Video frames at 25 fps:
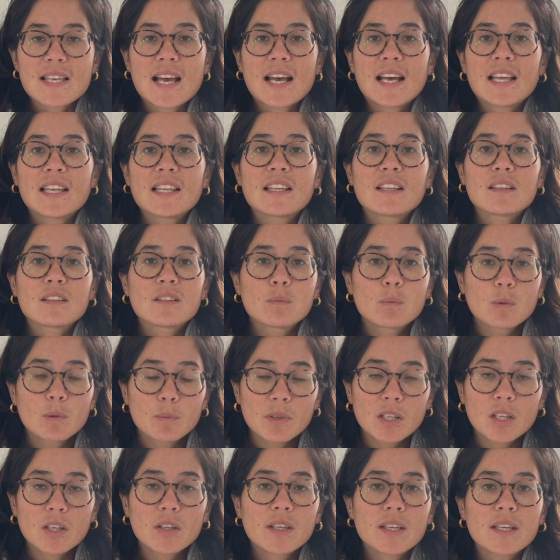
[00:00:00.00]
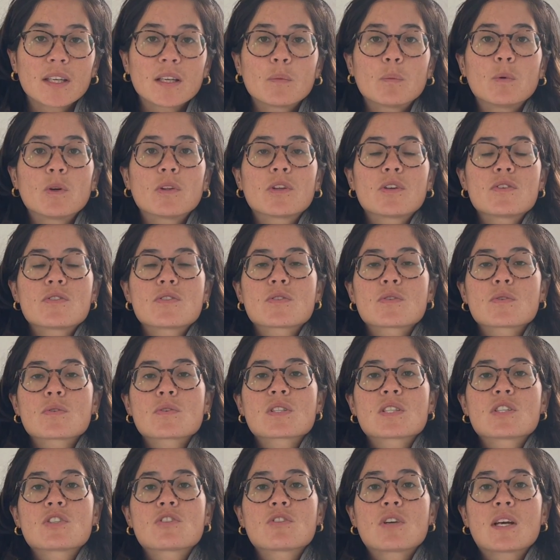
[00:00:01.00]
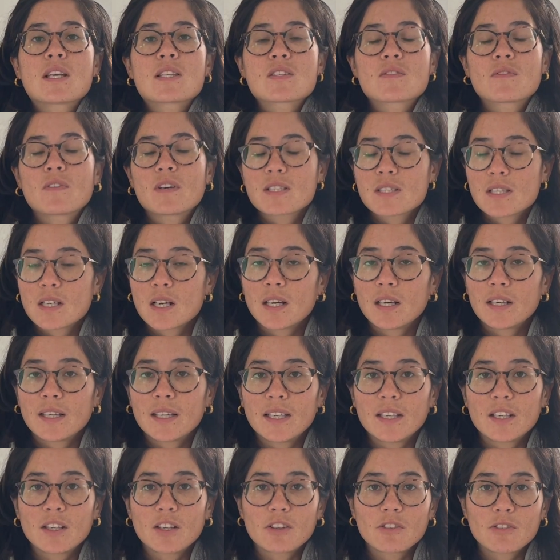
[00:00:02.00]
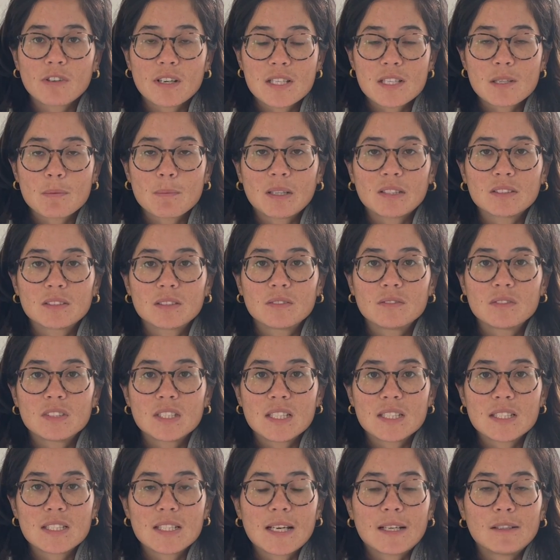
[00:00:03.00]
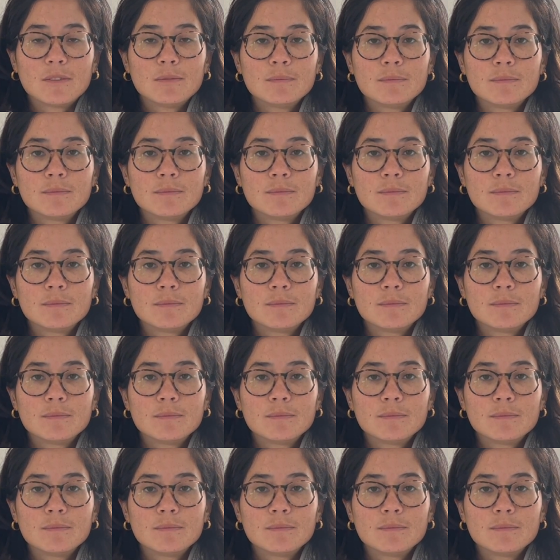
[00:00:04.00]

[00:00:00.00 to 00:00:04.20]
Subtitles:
and we'll be looking at what those stores and transfers are in a great amount of detail.